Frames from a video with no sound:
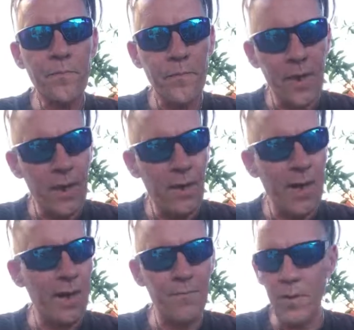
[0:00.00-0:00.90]
I
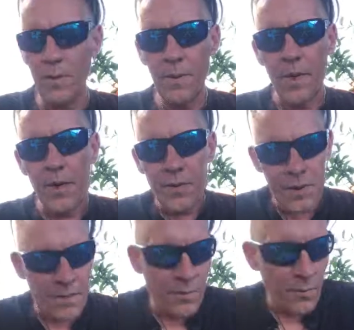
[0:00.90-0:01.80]
have,
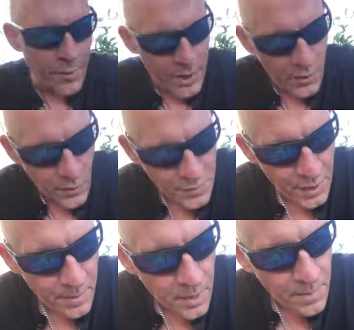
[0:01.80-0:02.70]
several videos.
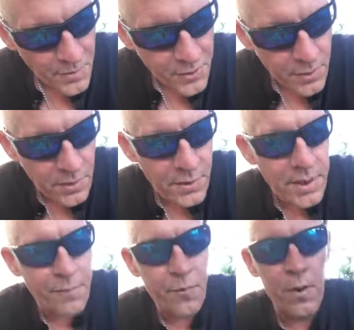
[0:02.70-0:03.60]
I'm still
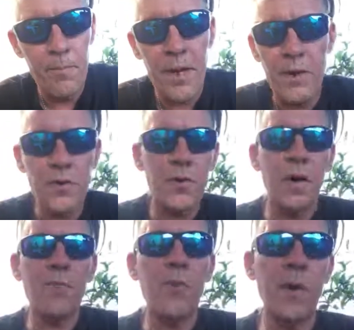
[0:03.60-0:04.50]
looking for a better
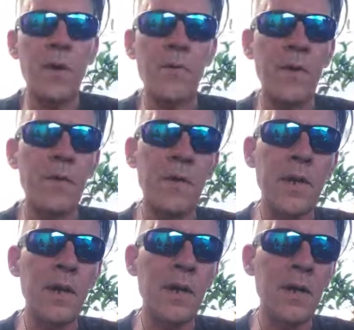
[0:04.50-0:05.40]
software than
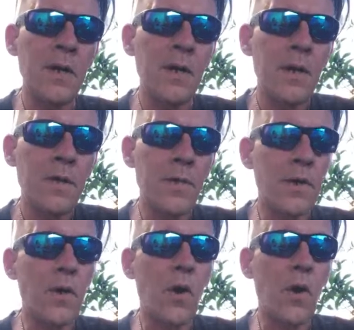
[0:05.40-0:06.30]
the
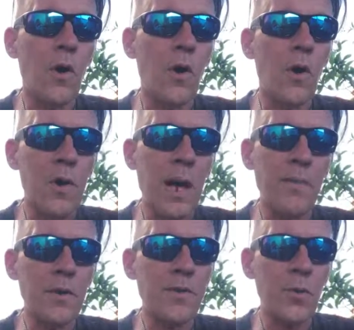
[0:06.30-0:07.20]

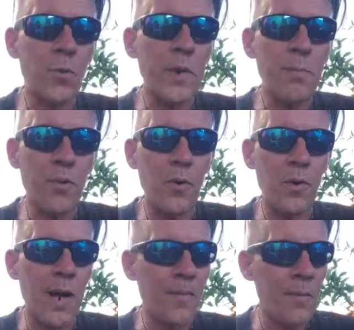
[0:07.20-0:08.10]
neuroprogrammer to
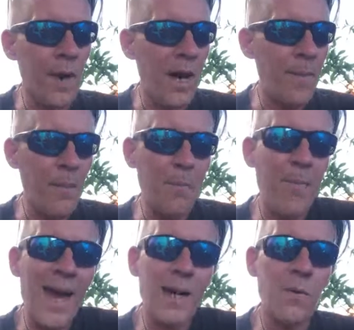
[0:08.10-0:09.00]
reprogram the mind, but
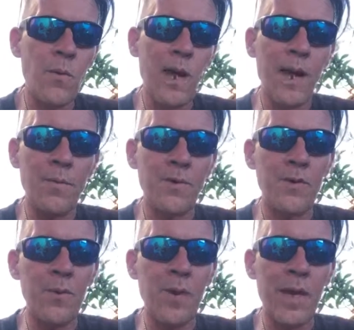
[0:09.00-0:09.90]
back when I was
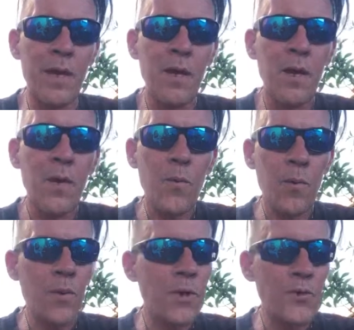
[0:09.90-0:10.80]
doing it, we
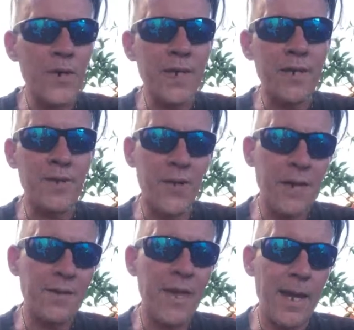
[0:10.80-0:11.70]
were using
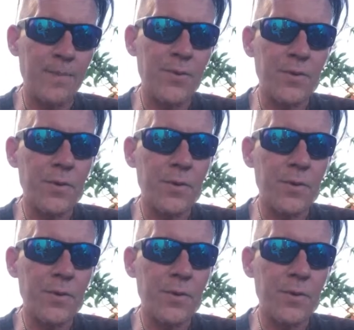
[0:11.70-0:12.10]
cassette tapes.